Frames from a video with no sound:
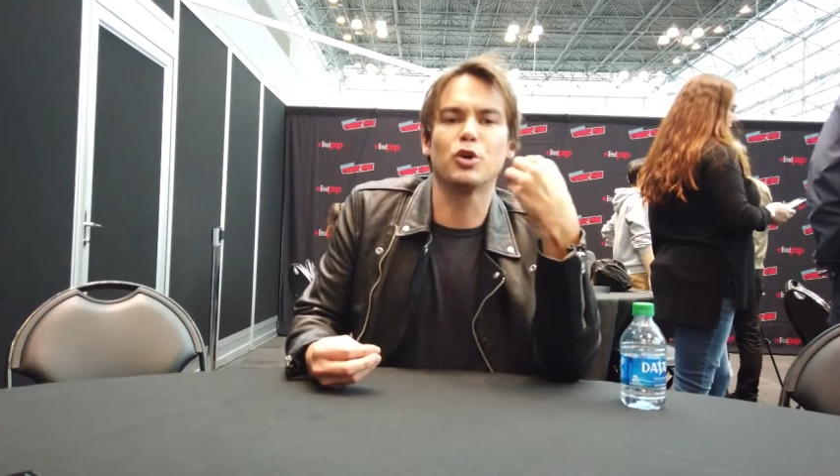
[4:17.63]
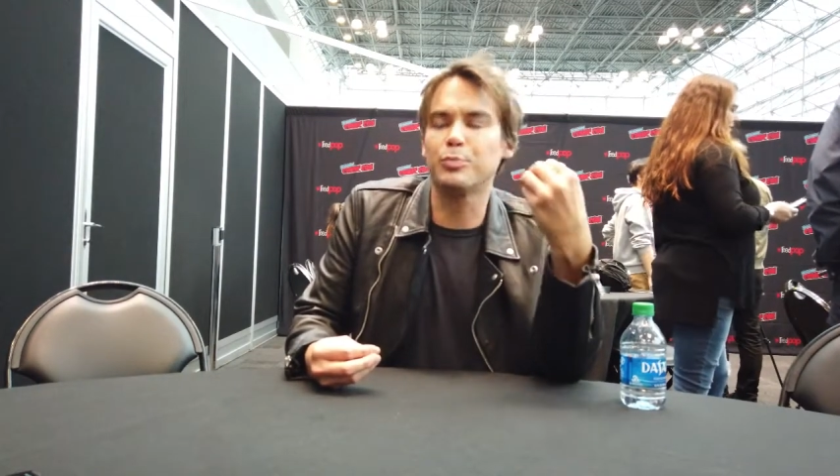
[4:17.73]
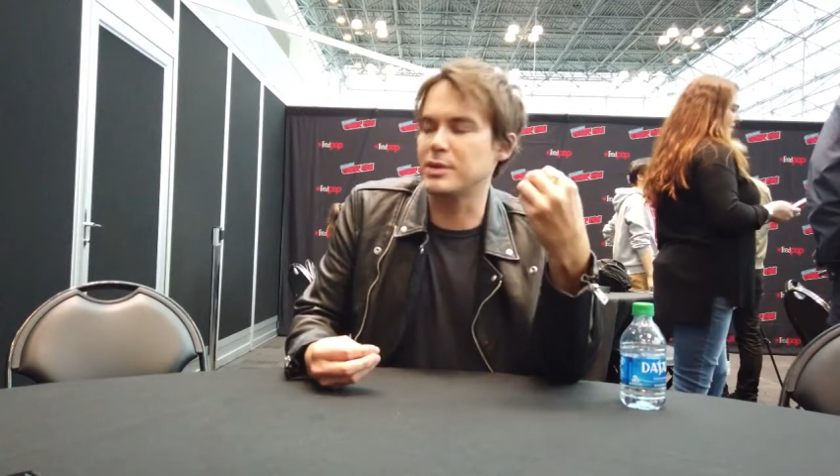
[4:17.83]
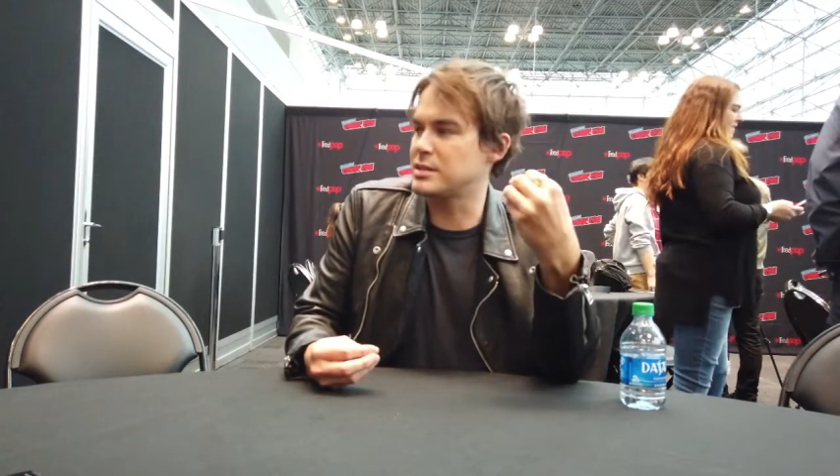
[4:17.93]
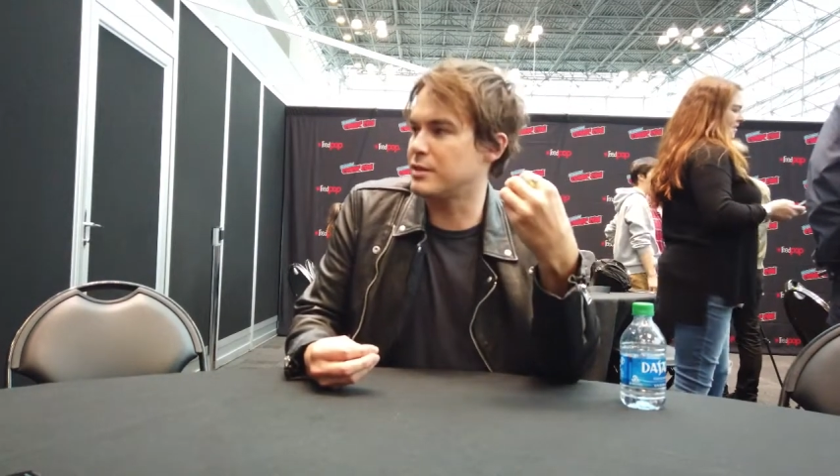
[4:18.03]

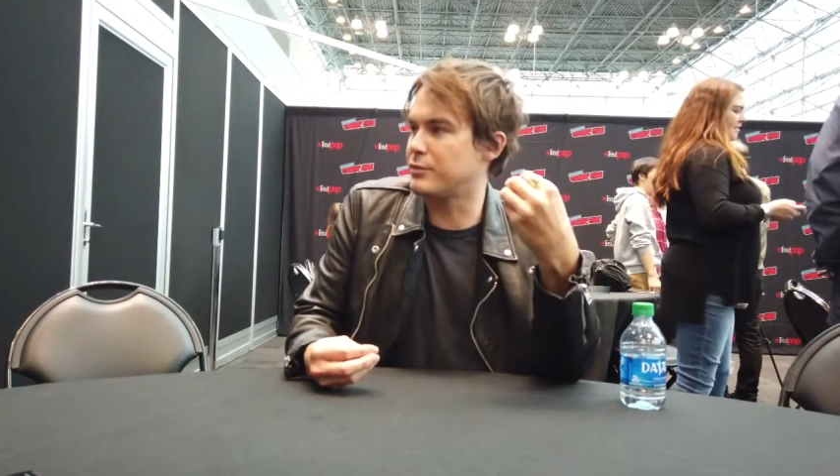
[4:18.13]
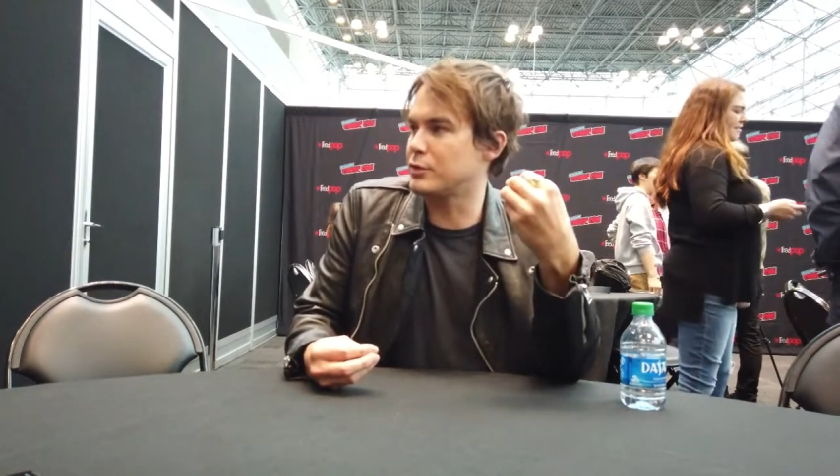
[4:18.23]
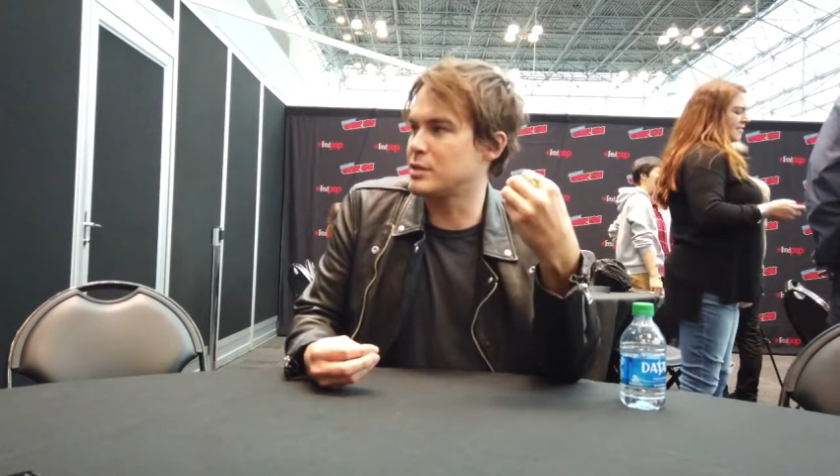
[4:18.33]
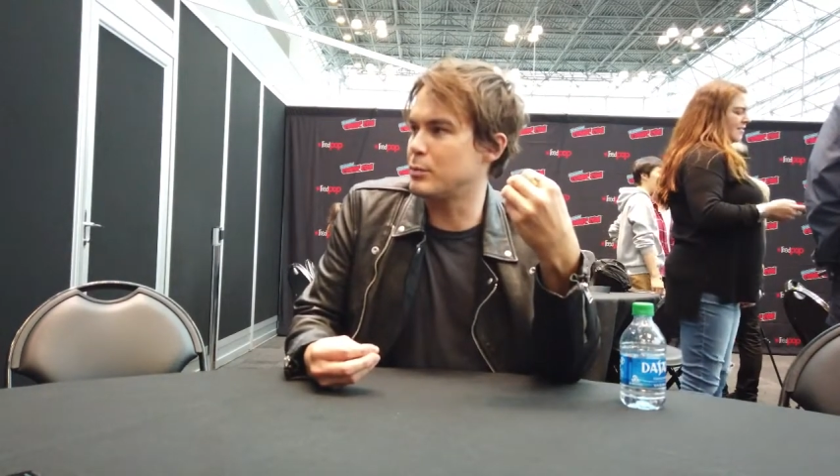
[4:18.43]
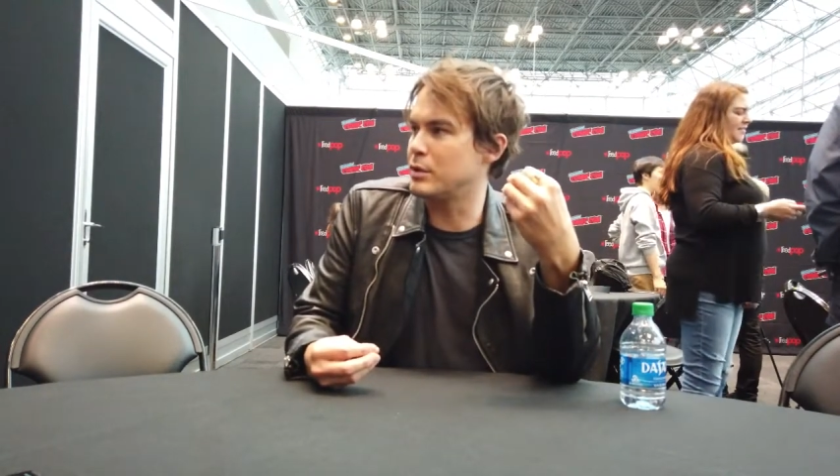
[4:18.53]
purpose
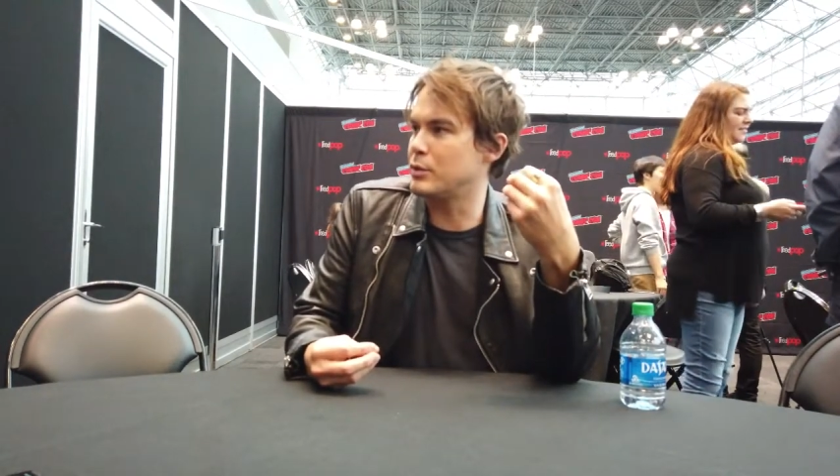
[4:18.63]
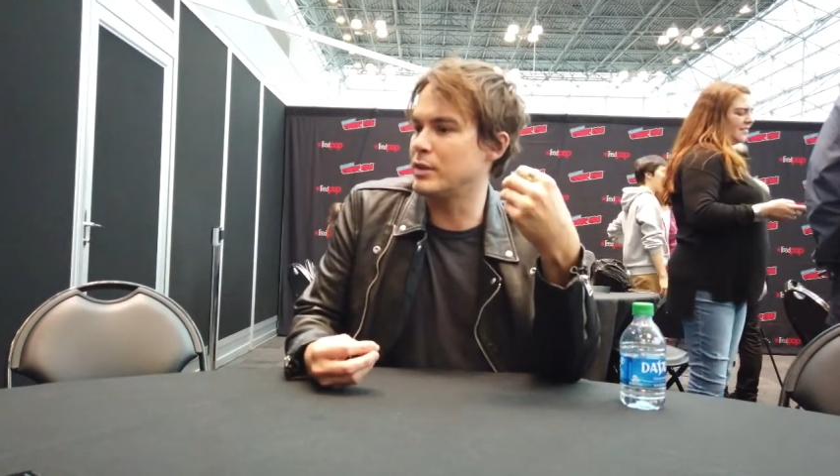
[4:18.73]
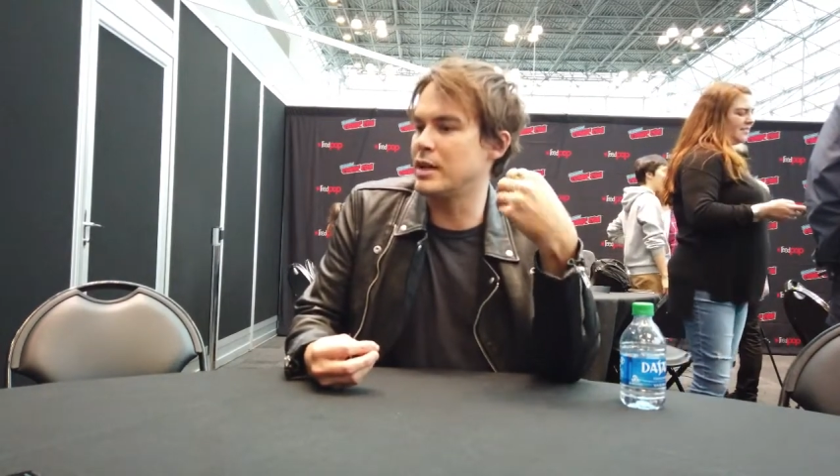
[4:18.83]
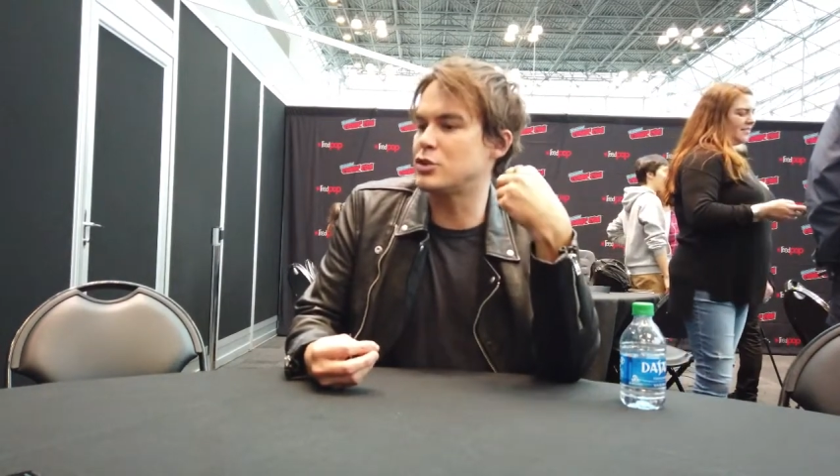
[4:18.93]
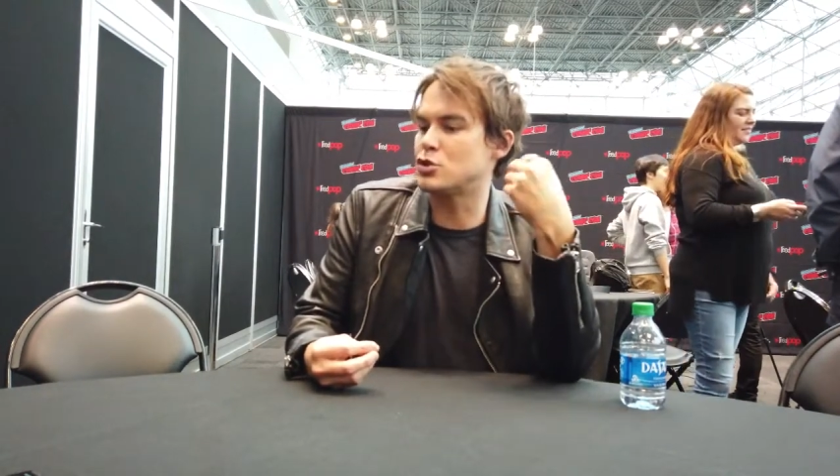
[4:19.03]
for someone
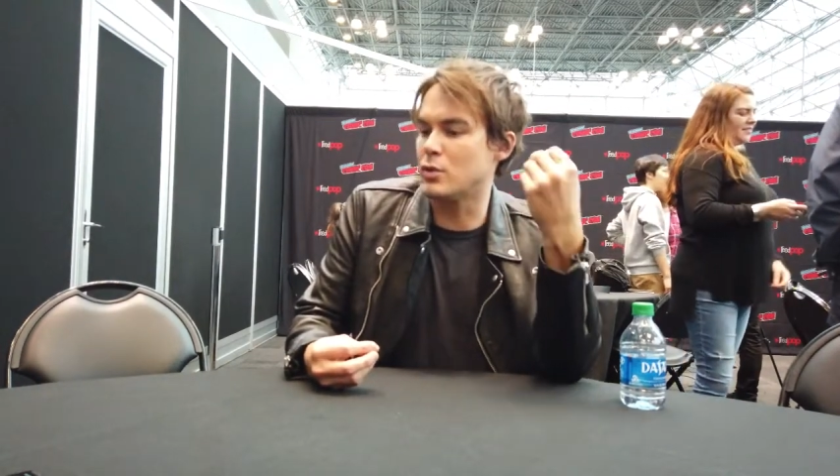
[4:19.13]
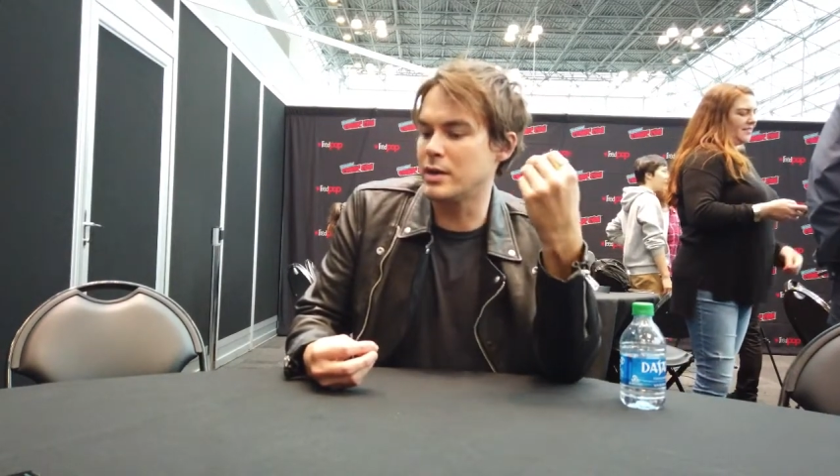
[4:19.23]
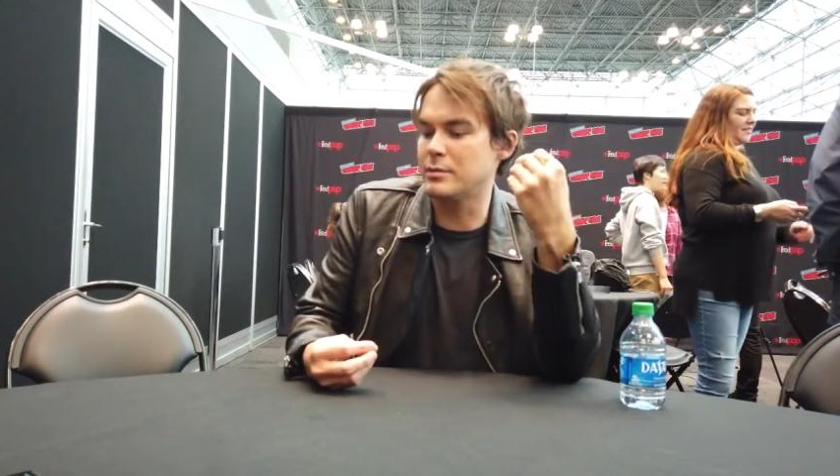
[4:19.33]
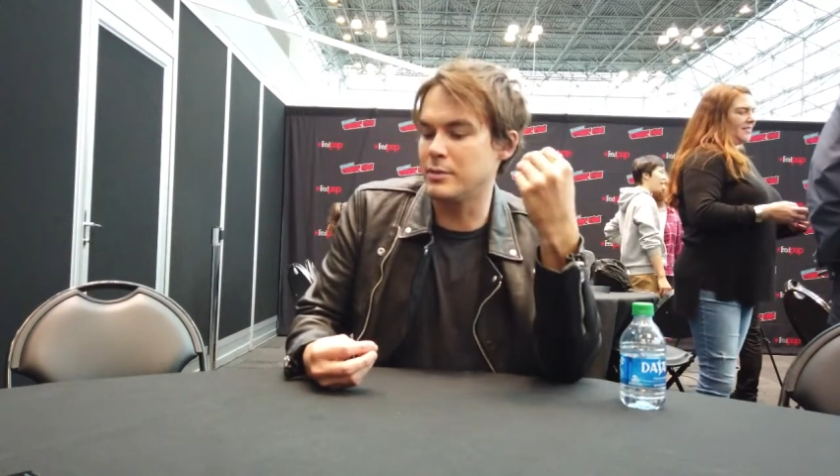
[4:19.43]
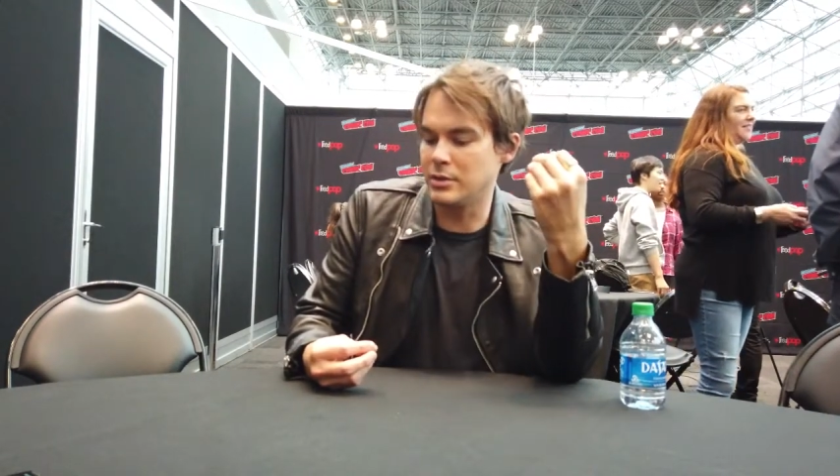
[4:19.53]
when they
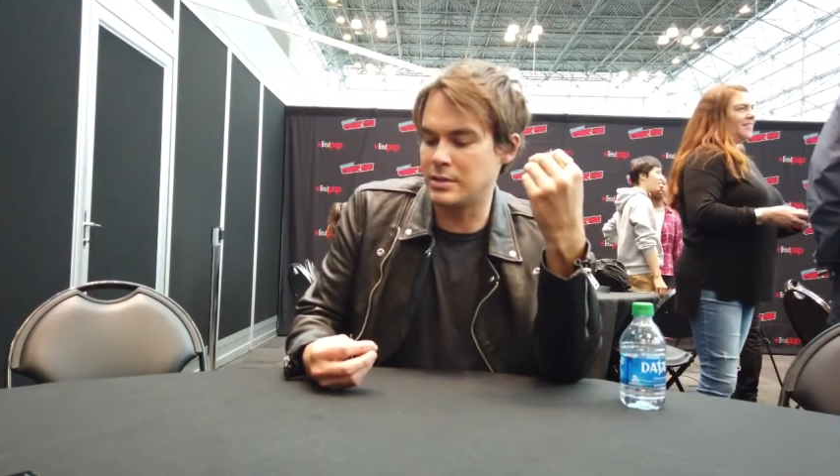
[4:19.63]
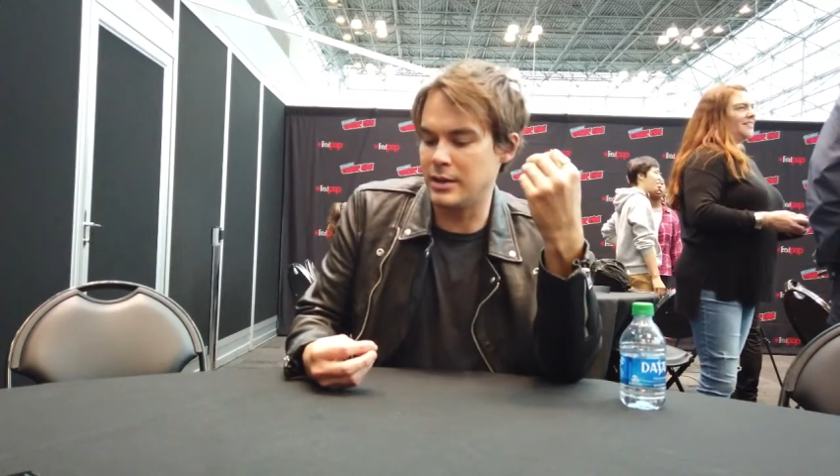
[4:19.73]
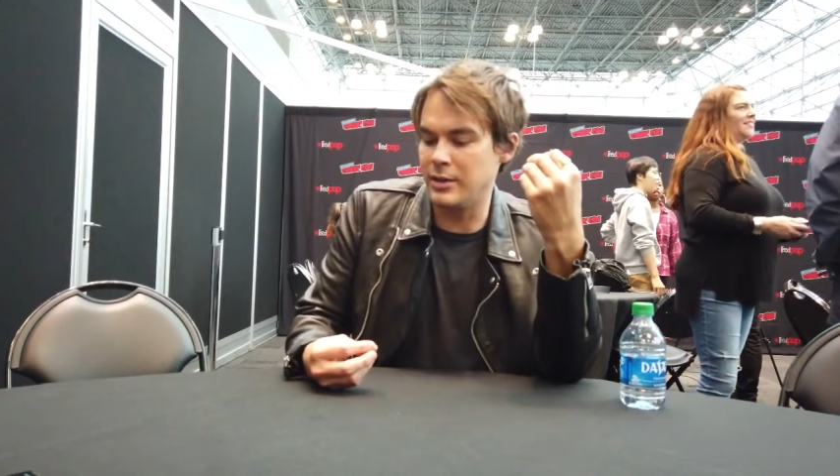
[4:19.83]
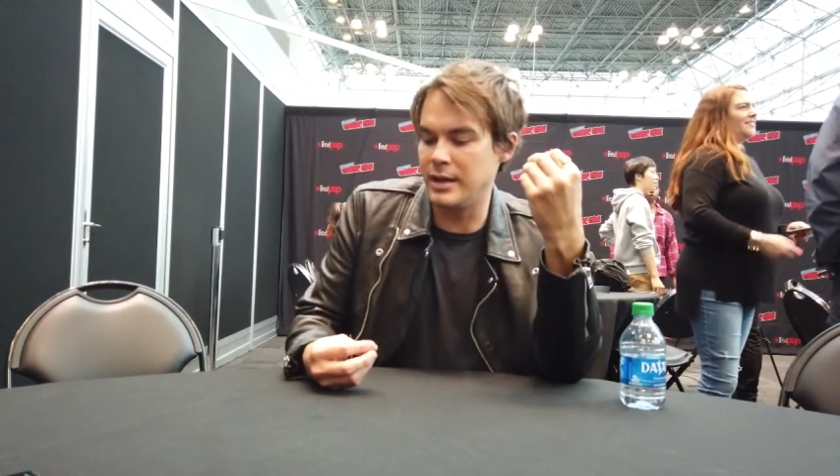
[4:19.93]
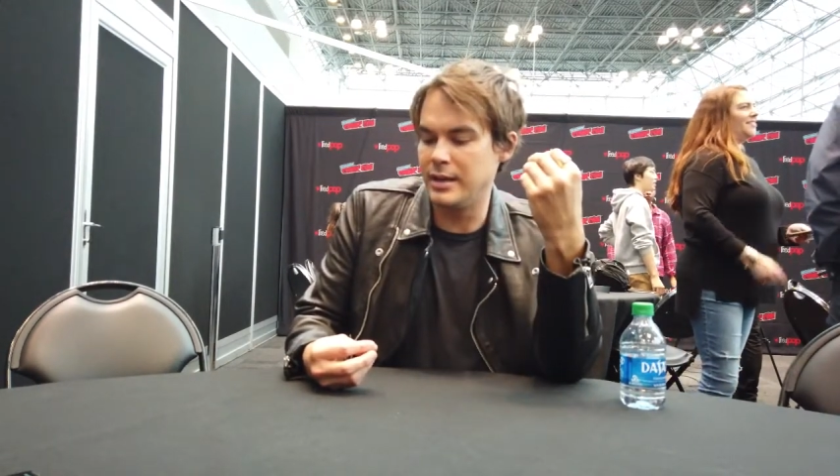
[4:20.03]
join the military.